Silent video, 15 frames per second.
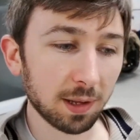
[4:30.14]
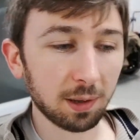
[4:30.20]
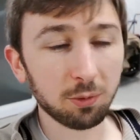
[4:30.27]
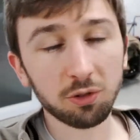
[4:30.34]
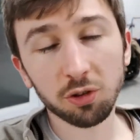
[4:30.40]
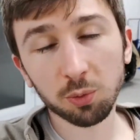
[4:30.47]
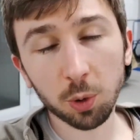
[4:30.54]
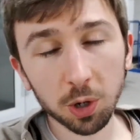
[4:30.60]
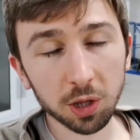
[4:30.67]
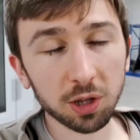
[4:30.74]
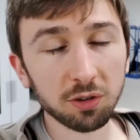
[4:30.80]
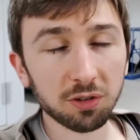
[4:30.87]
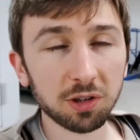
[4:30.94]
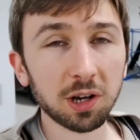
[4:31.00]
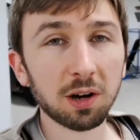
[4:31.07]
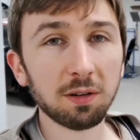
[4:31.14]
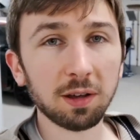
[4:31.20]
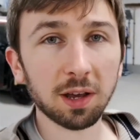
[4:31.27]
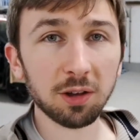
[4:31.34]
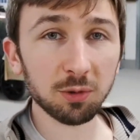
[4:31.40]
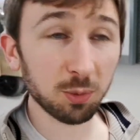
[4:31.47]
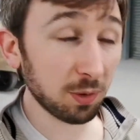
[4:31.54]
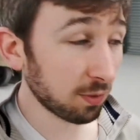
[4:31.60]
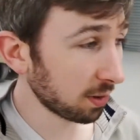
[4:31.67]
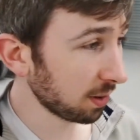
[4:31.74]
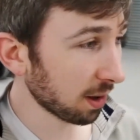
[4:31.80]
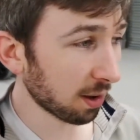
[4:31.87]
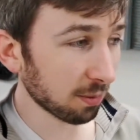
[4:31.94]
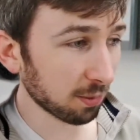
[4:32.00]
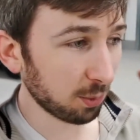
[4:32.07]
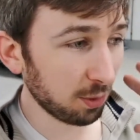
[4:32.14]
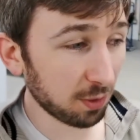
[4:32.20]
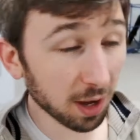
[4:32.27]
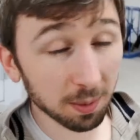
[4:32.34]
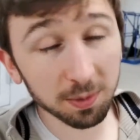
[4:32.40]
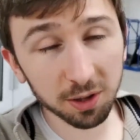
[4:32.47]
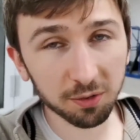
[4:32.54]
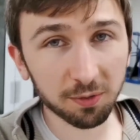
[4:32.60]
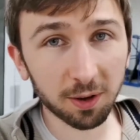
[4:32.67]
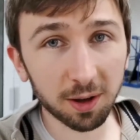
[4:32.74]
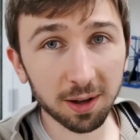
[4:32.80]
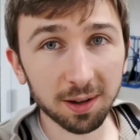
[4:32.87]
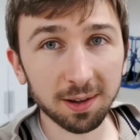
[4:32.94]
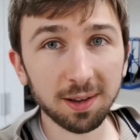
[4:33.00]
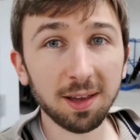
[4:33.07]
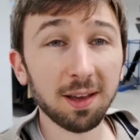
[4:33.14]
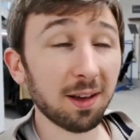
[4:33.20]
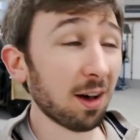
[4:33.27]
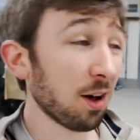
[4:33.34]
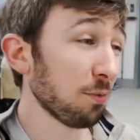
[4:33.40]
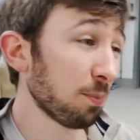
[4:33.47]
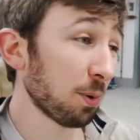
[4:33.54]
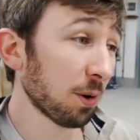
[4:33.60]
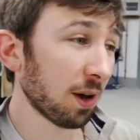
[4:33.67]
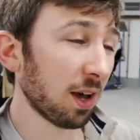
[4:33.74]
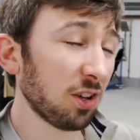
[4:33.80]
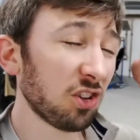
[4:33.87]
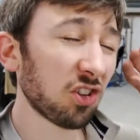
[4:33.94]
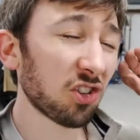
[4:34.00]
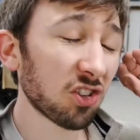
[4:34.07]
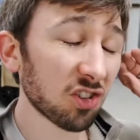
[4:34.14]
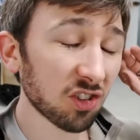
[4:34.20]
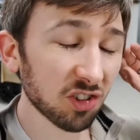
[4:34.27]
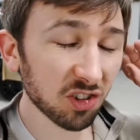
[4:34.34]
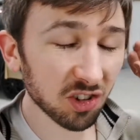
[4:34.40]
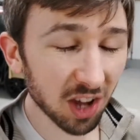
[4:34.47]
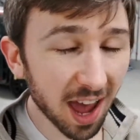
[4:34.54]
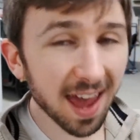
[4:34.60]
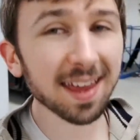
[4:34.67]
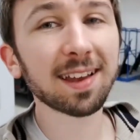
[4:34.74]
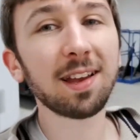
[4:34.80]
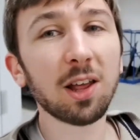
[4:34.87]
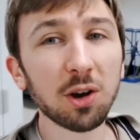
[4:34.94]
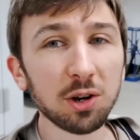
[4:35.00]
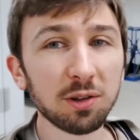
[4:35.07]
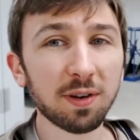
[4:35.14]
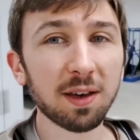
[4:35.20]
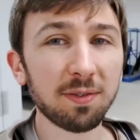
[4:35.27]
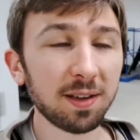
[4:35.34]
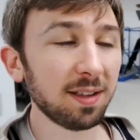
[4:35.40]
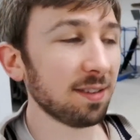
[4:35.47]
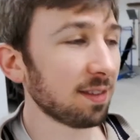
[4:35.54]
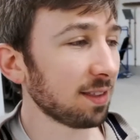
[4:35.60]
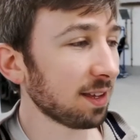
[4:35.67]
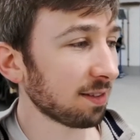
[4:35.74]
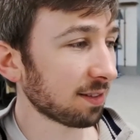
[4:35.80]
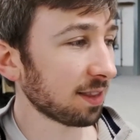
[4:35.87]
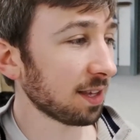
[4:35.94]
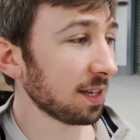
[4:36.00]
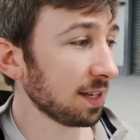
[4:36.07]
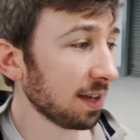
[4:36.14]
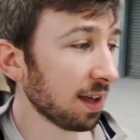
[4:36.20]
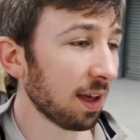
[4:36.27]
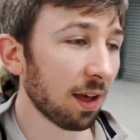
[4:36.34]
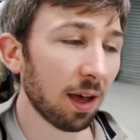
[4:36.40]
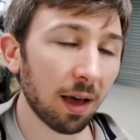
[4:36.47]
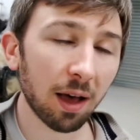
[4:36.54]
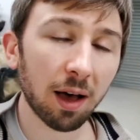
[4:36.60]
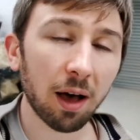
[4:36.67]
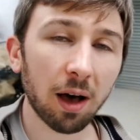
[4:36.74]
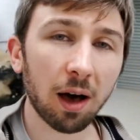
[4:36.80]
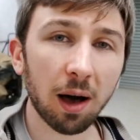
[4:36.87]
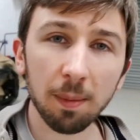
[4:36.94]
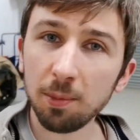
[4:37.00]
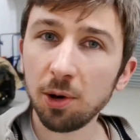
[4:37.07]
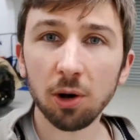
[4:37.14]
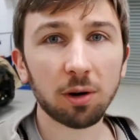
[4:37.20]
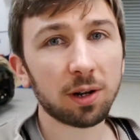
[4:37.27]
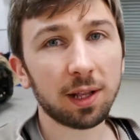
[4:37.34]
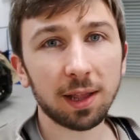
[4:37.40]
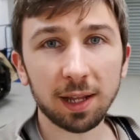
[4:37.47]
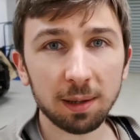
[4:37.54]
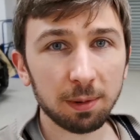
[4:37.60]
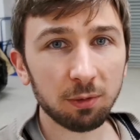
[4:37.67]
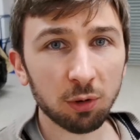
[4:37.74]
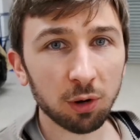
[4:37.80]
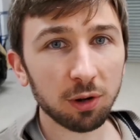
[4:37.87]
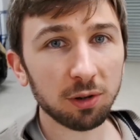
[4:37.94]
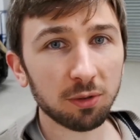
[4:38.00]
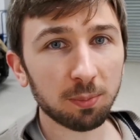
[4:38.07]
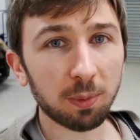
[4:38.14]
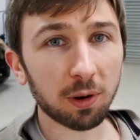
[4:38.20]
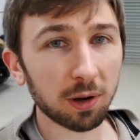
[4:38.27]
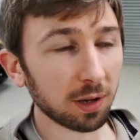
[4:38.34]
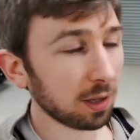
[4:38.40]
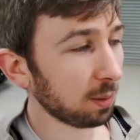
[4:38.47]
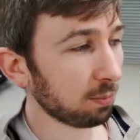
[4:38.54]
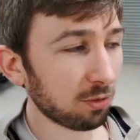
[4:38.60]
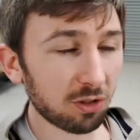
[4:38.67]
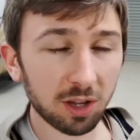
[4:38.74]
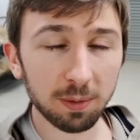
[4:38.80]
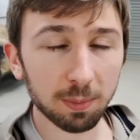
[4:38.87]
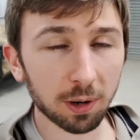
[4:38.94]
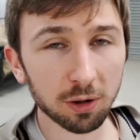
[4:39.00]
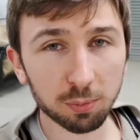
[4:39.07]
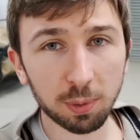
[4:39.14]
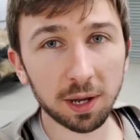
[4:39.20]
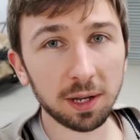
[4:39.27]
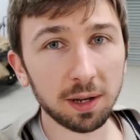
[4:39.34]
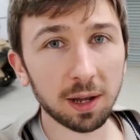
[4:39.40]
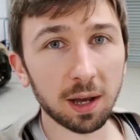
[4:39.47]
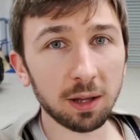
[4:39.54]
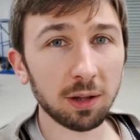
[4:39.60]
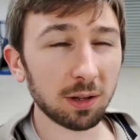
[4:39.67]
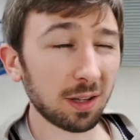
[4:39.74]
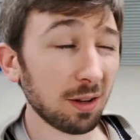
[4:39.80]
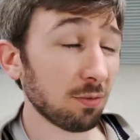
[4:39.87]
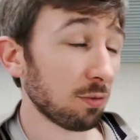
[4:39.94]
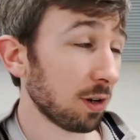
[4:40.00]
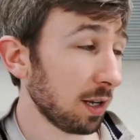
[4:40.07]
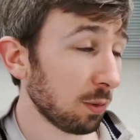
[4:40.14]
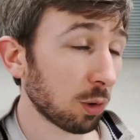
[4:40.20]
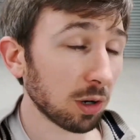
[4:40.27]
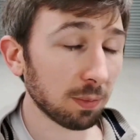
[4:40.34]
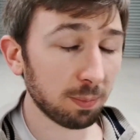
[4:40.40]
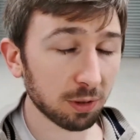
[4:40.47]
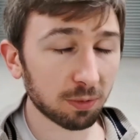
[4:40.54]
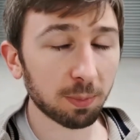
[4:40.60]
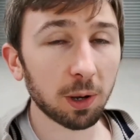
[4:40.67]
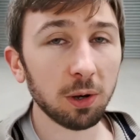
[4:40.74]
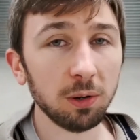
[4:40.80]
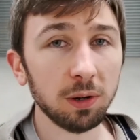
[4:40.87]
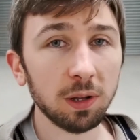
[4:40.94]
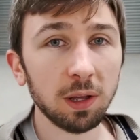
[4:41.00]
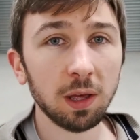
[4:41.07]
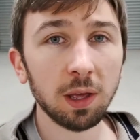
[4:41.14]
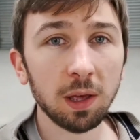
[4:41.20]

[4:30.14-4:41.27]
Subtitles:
it was just one of those scenarios. We've come this far. I've put a shed load of effort into this thing. I'm not going to let it be ruined by cheap ass paint, and I didn't really want to postpone